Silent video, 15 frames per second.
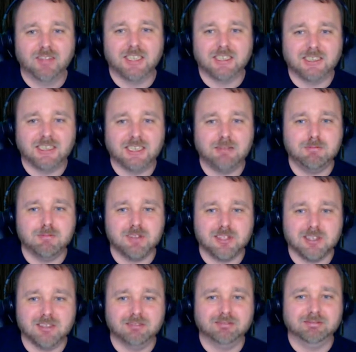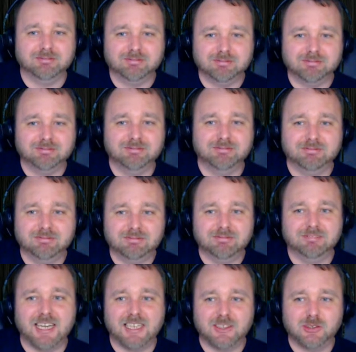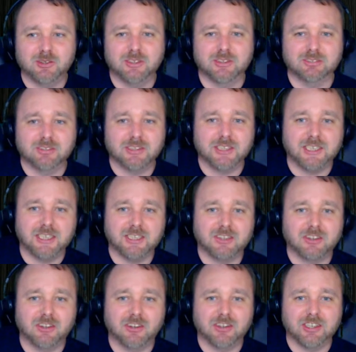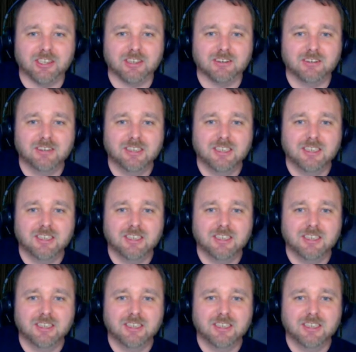seems that that's who they're really kind of targeting.